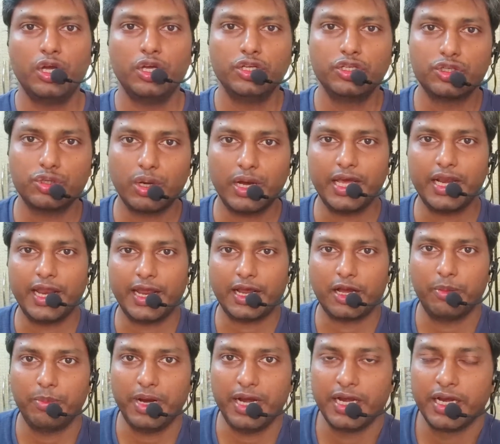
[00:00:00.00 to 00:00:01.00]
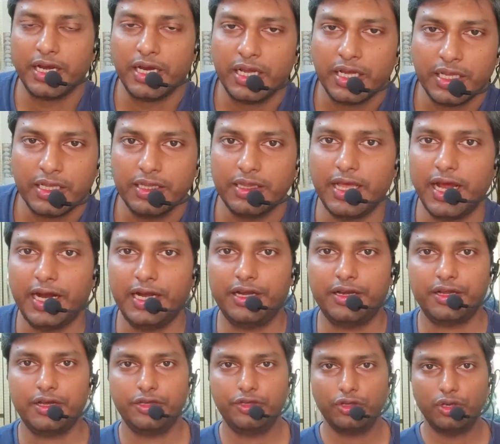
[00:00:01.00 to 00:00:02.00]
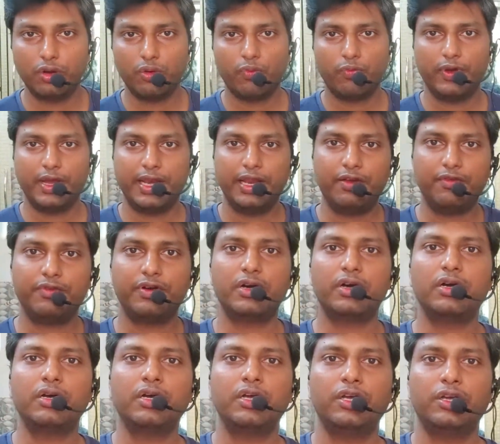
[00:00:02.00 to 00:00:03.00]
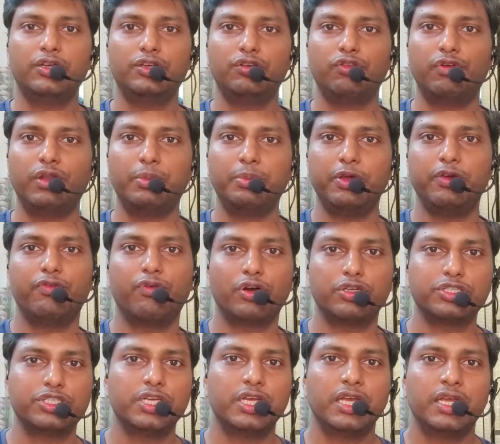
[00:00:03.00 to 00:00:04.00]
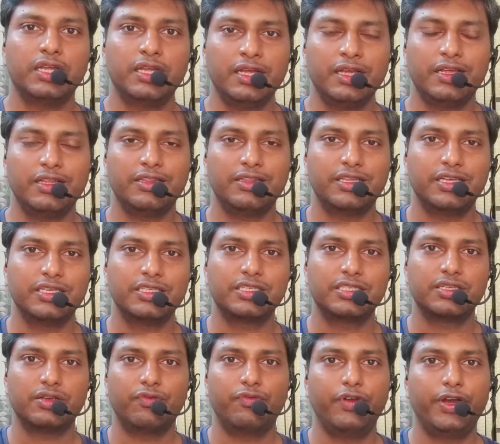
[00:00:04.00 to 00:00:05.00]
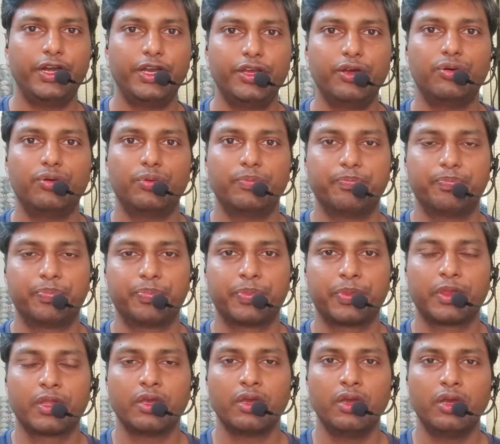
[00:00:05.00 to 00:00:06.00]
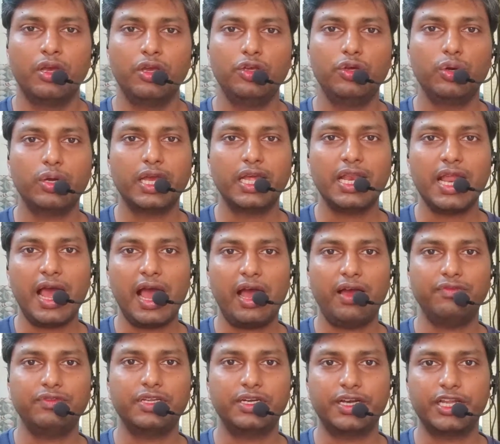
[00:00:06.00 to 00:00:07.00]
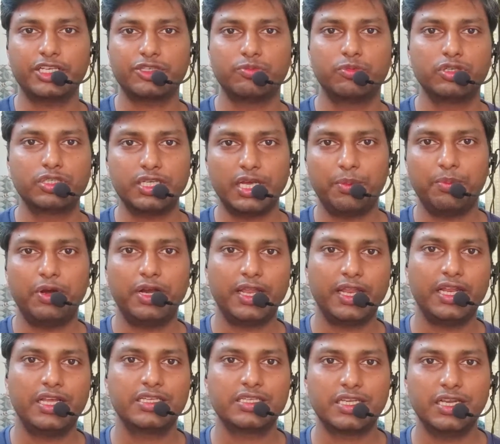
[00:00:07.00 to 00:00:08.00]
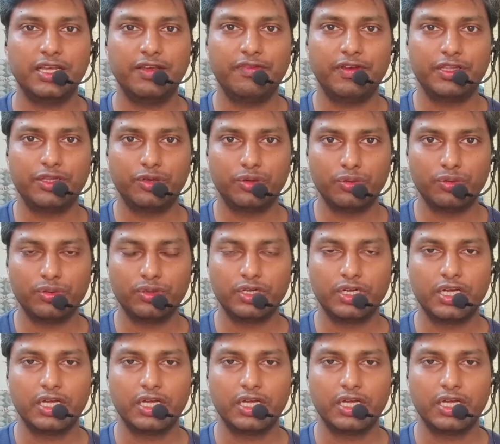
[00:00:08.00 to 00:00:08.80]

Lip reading: So I recommend that whenever you will be watching this video, you can have the textbook simultaneously with you